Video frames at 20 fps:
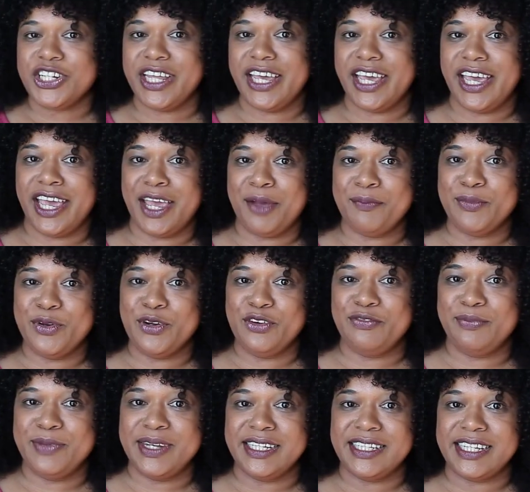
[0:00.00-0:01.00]
hair
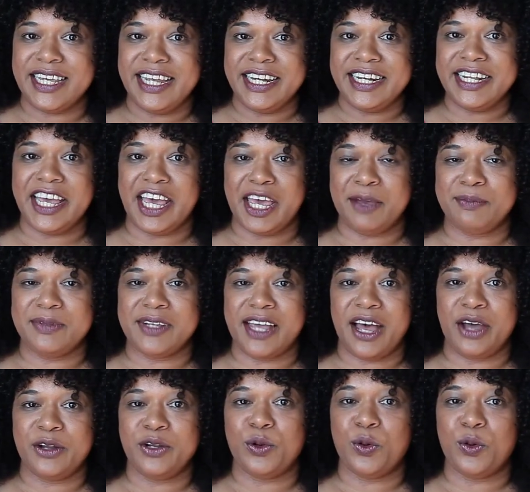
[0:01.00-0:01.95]
movement in Cape Town,